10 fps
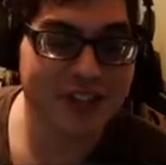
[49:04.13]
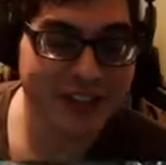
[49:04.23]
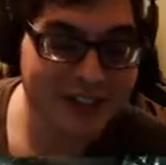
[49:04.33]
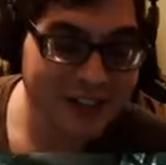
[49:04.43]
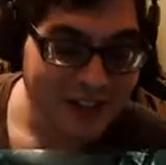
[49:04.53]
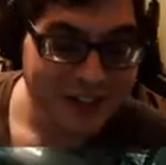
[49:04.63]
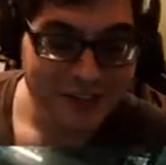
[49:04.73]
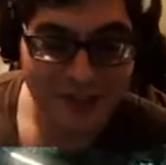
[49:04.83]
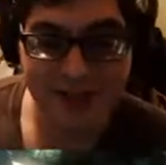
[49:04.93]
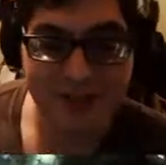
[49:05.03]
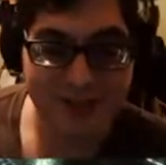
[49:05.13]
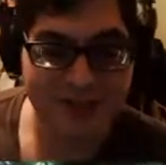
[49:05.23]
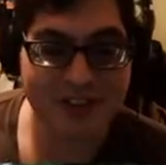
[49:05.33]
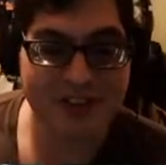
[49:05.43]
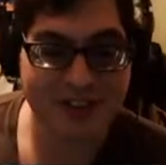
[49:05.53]
guys, whereas in
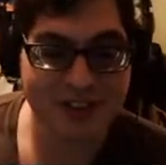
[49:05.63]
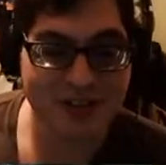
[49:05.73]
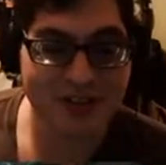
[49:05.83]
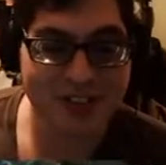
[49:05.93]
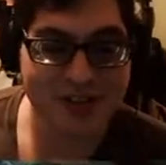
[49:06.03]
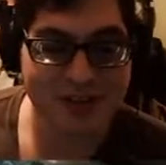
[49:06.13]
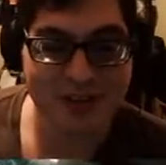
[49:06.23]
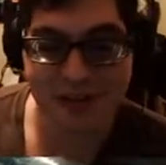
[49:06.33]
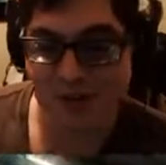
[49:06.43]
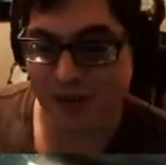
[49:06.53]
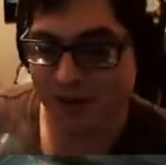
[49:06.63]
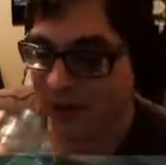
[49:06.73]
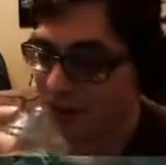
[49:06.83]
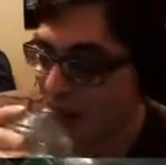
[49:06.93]
Mercenaries 2, oil.